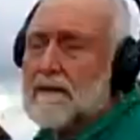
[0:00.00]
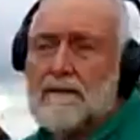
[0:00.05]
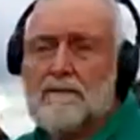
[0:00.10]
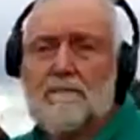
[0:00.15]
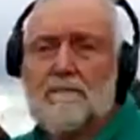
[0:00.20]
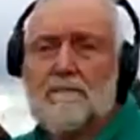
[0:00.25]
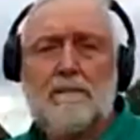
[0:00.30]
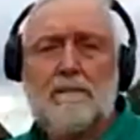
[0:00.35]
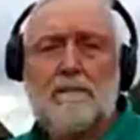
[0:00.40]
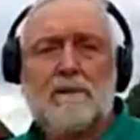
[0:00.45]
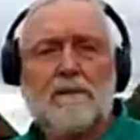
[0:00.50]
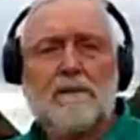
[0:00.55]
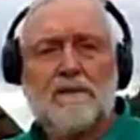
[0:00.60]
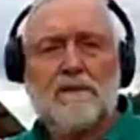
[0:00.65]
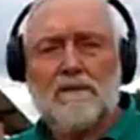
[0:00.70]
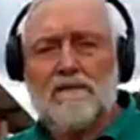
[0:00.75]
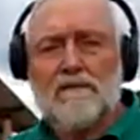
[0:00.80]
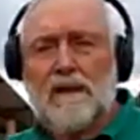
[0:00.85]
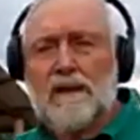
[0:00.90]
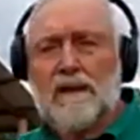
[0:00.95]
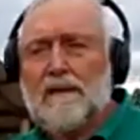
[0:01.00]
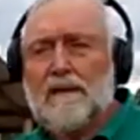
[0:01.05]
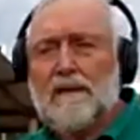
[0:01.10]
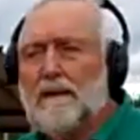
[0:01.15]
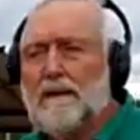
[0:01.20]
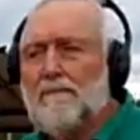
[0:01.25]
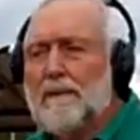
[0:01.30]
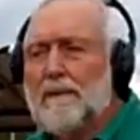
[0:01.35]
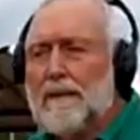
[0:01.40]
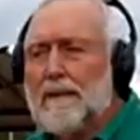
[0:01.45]
rammed earth, they're fairly,
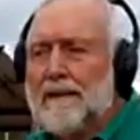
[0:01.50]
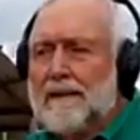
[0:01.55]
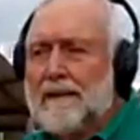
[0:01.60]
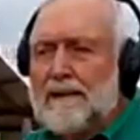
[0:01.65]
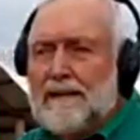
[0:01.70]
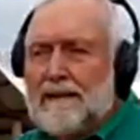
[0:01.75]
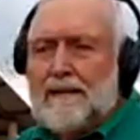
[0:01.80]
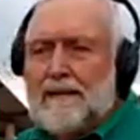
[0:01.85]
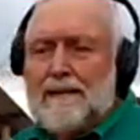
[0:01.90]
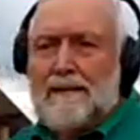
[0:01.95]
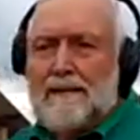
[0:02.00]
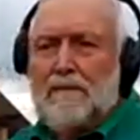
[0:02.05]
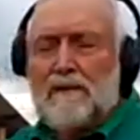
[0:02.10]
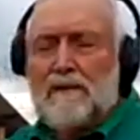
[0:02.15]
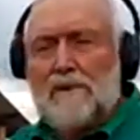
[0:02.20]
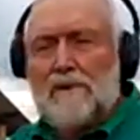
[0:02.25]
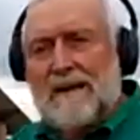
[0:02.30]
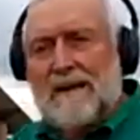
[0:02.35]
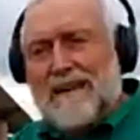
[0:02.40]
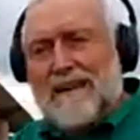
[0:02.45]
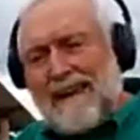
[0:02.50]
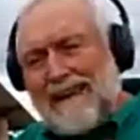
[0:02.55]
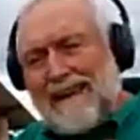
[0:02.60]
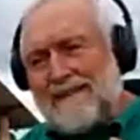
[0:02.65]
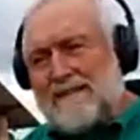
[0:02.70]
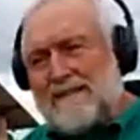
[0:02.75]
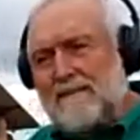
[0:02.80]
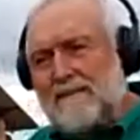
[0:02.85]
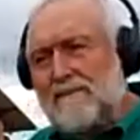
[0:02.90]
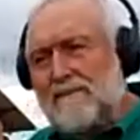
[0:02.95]
again,
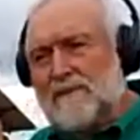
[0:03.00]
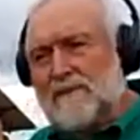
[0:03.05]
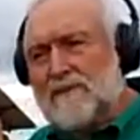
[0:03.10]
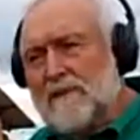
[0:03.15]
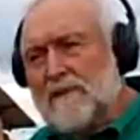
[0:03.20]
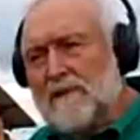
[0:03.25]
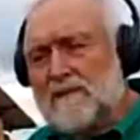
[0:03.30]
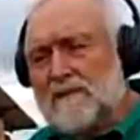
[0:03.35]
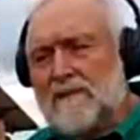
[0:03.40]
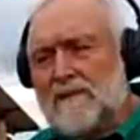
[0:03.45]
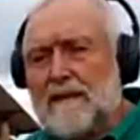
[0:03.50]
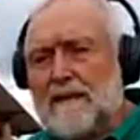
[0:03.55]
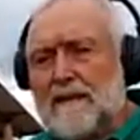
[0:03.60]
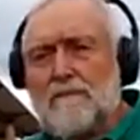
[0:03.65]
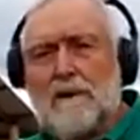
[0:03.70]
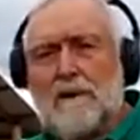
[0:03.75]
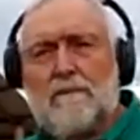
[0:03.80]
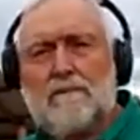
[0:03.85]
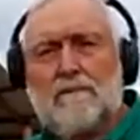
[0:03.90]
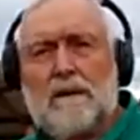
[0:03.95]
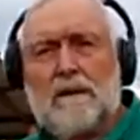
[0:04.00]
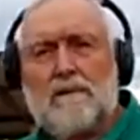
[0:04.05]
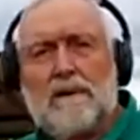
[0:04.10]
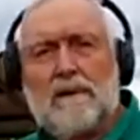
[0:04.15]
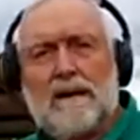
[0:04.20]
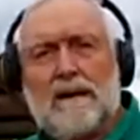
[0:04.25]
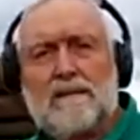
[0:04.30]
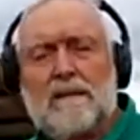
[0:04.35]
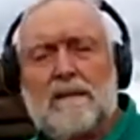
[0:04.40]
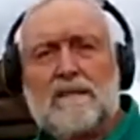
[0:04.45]
it's a research thing where
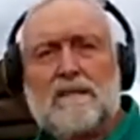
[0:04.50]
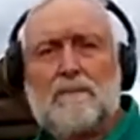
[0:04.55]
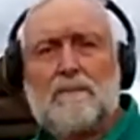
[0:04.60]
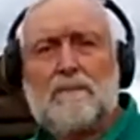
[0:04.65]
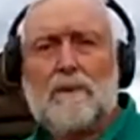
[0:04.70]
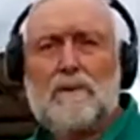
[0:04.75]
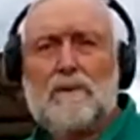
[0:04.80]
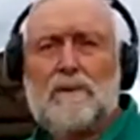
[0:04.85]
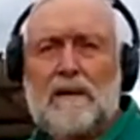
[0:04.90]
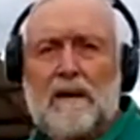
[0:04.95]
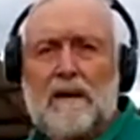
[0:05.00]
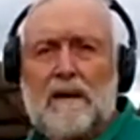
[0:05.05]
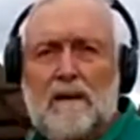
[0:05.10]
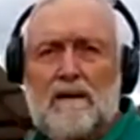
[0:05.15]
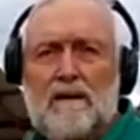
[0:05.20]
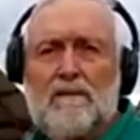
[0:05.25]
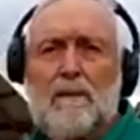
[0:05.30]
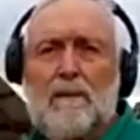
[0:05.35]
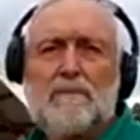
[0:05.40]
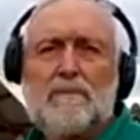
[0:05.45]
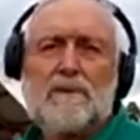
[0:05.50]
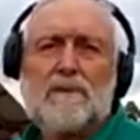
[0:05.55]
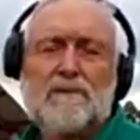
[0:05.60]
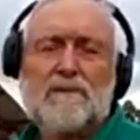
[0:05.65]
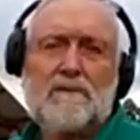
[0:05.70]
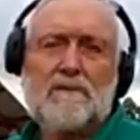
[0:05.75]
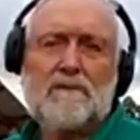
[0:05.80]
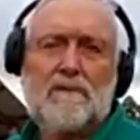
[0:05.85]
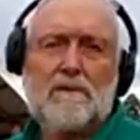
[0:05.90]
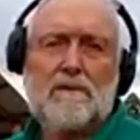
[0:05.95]
we're actually exploring a lot of
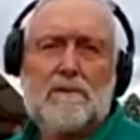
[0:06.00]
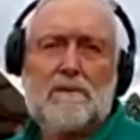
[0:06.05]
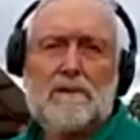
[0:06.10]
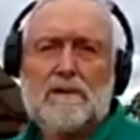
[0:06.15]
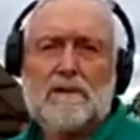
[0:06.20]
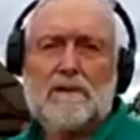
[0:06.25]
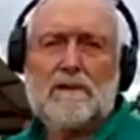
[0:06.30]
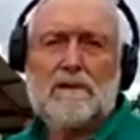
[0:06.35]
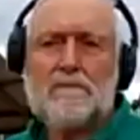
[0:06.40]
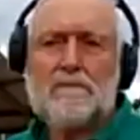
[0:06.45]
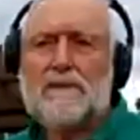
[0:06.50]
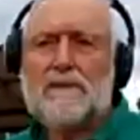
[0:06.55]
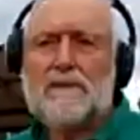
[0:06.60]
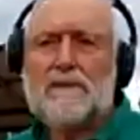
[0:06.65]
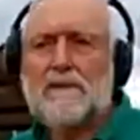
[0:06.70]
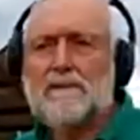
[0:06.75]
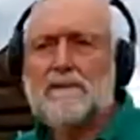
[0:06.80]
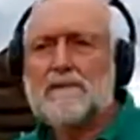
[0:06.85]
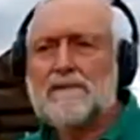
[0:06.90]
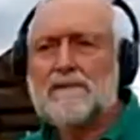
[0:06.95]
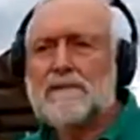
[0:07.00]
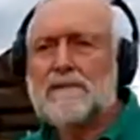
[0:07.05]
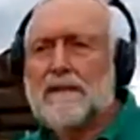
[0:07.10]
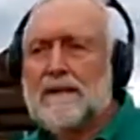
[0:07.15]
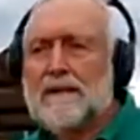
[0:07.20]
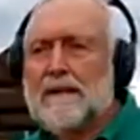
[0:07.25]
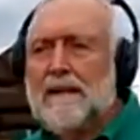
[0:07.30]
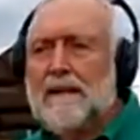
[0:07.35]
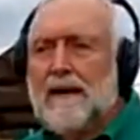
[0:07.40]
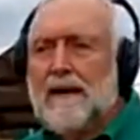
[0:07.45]
options for building materials
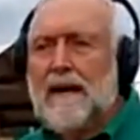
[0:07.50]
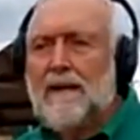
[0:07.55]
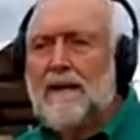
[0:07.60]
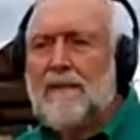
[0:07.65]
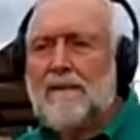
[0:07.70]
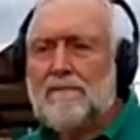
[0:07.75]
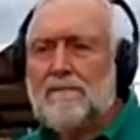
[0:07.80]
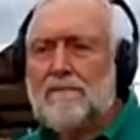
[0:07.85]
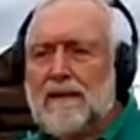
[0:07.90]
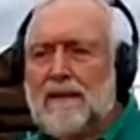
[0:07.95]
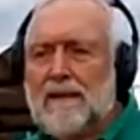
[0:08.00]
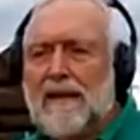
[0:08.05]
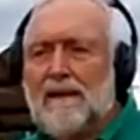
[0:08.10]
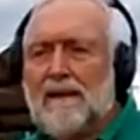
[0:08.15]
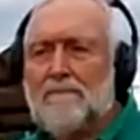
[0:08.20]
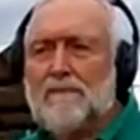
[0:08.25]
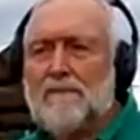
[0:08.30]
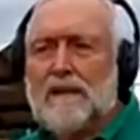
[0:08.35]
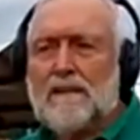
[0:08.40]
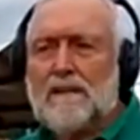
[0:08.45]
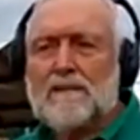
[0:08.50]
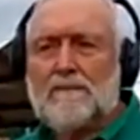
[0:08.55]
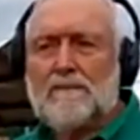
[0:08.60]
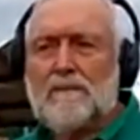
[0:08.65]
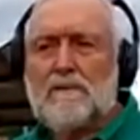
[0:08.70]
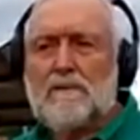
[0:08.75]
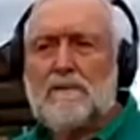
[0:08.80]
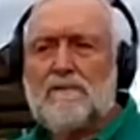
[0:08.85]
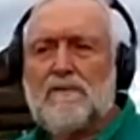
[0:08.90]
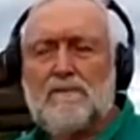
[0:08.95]
that really haven't been
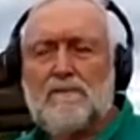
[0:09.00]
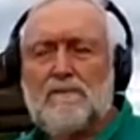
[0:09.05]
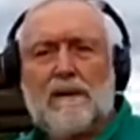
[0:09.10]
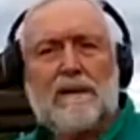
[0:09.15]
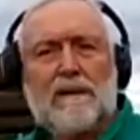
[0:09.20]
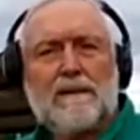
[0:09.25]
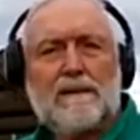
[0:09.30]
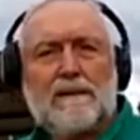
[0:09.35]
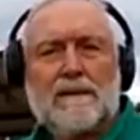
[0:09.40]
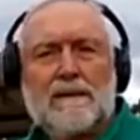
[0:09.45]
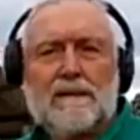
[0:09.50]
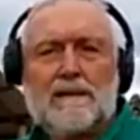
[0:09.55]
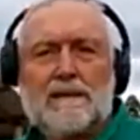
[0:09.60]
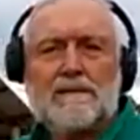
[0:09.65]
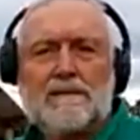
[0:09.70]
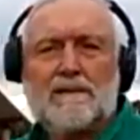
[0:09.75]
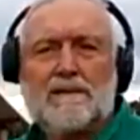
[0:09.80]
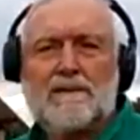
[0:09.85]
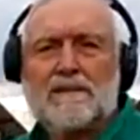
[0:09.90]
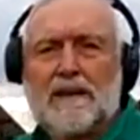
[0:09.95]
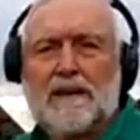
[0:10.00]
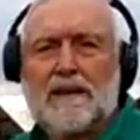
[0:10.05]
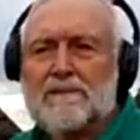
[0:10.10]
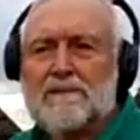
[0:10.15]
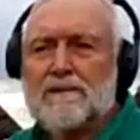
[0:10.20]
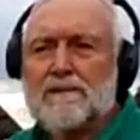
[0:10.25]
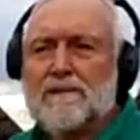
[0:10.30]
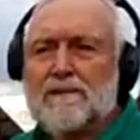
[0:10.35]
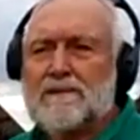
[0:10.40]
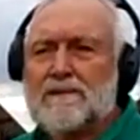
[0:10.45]
explored for many years in this
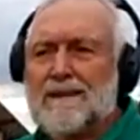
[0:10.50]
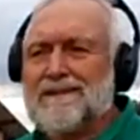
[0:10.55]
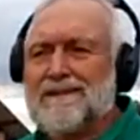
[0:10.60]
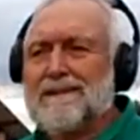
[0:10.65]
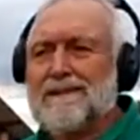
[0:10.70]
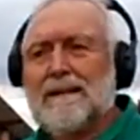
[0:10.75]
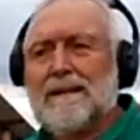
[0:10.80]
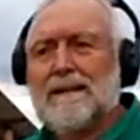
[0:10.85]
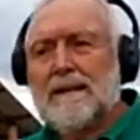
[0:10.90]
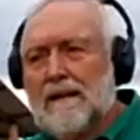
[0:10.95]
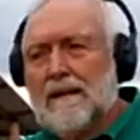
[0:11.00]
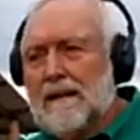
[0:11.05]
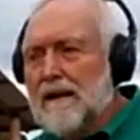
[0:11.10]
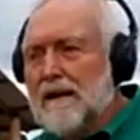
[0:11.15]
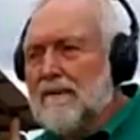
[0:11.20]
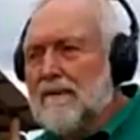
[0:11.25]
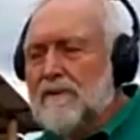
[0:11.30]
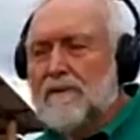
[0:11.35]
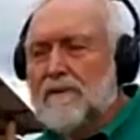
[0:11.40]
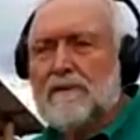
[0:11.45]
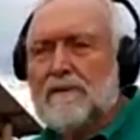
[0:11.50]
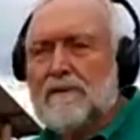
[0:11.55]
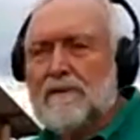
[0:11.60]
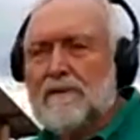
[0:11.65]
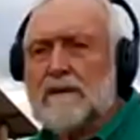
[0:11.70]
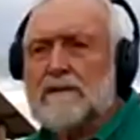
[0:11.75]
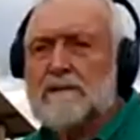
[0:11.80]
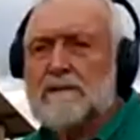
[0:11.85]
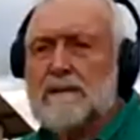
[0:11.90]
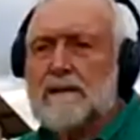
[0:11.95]
country. So a few of these
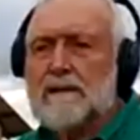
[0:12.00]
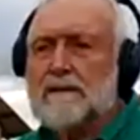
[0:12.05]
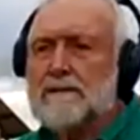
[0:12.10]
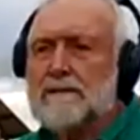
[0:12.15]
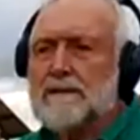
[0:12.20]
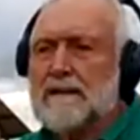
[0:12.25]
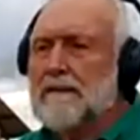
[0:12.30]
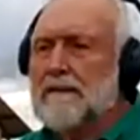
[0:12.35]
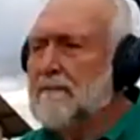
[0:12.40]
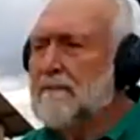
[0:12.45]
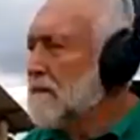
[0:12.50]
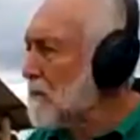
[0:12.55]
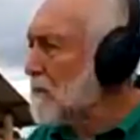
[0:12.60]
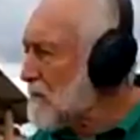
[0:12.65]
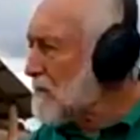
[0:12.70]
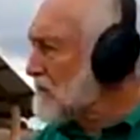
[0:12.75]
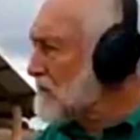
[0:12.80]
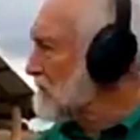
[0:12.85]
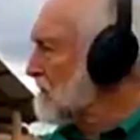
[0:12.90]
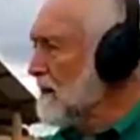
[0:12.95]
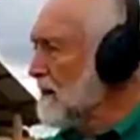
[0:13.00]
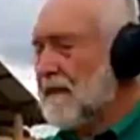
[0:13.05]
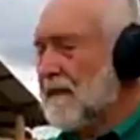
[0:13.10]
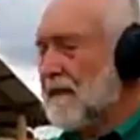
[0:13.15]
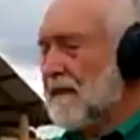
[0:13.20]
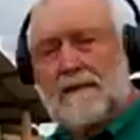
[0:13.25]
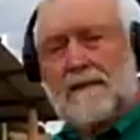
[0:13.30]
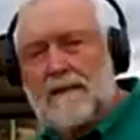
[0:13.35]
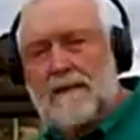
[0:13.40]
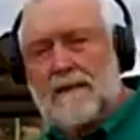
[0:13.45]
things, but we'll talk about
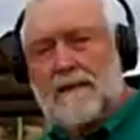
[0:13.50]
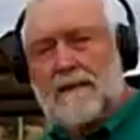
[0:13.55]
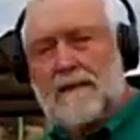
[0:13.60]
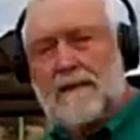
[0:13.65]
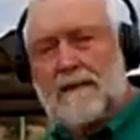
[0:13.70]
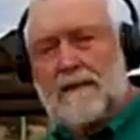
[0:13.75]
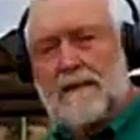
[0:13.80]
it. Let's